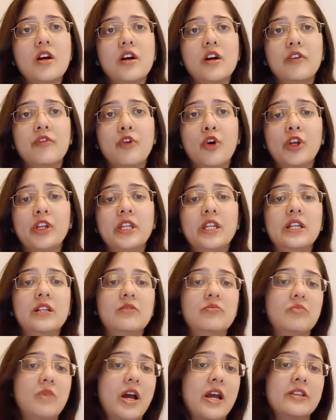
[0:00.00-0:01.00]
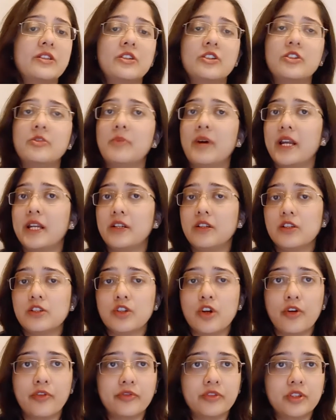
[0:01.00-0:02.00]
Avoiding either reminders
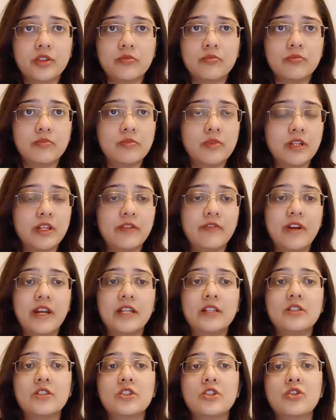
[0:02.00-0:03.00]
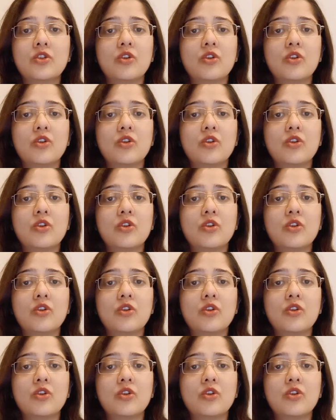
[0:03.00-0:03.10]
of the event,